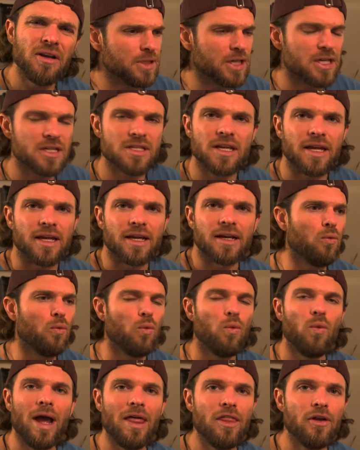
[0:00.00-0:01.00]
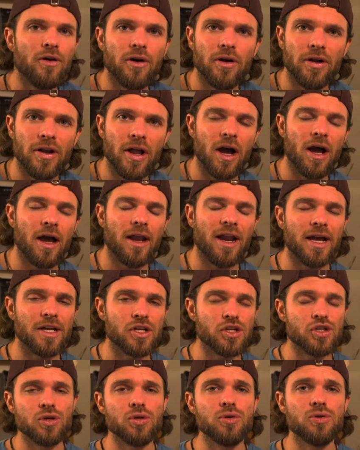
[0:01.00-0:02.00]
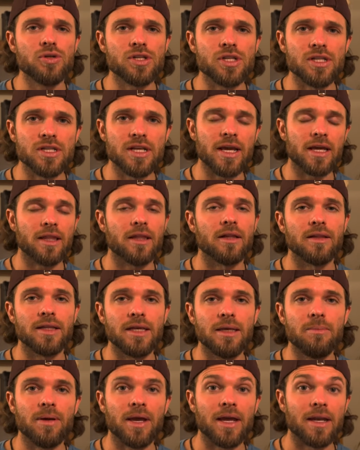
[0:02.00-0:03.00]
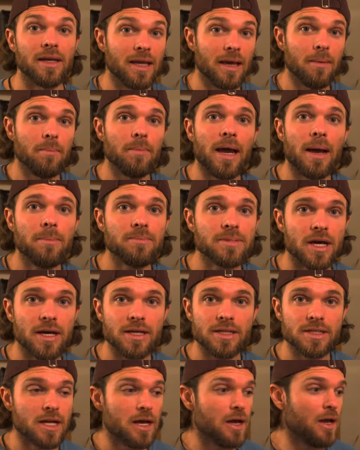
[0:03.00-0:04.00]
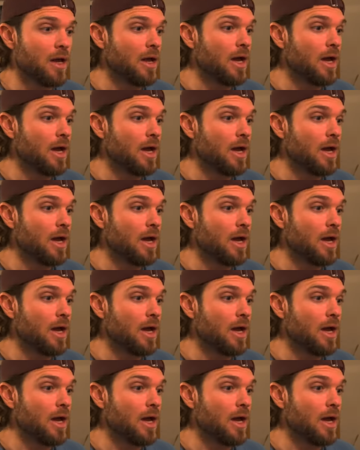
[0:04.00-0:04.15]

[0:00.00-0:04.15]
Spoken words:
because like whether or not I choose to take the leap and get baptized,